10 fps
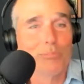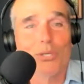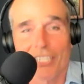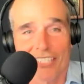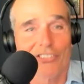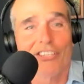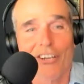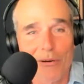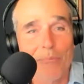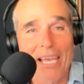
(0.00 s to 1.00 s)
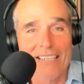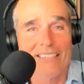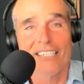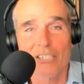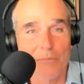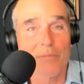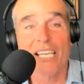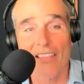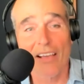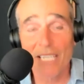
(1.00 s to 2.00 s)
books, you know, and pasting to
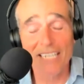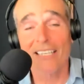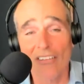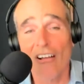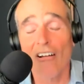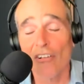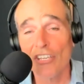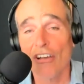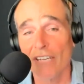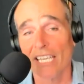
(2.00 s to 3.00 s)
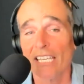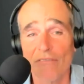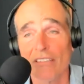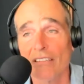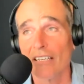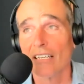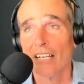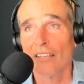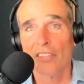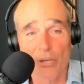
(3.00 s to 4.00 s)
together. I mean, it's all yoga. Even the
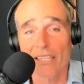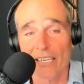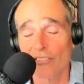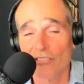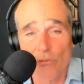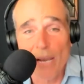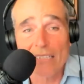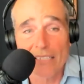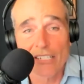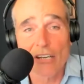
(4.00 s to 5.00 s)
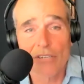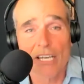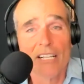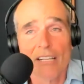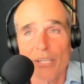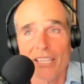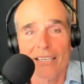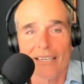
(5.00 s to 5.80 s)
the breathing is directly yoga, but